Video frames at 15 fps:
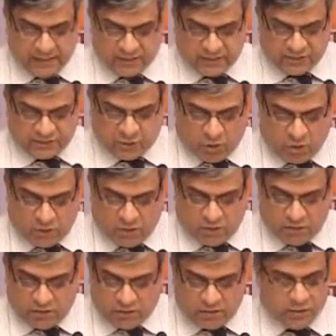It is
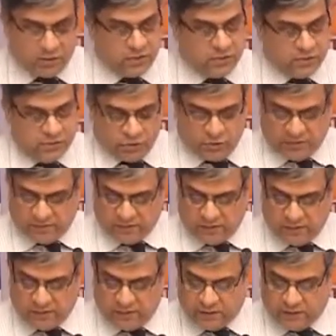strong,
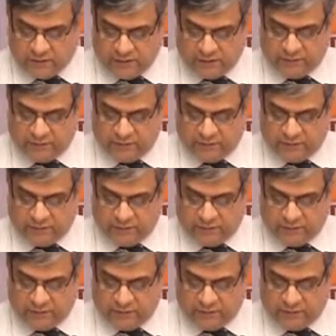durable,